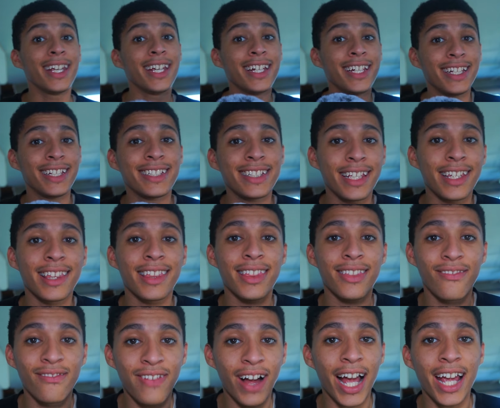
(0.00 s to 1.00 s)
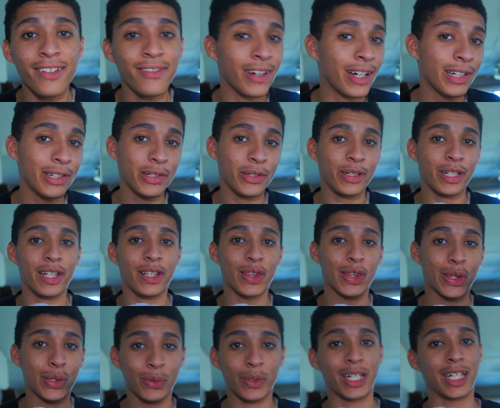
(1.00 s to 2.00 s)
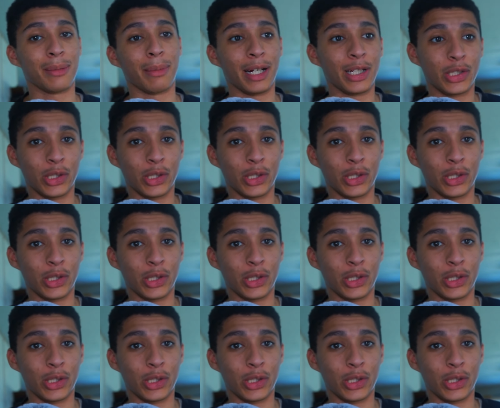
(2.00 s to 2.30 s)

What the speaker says: It is day 503 in my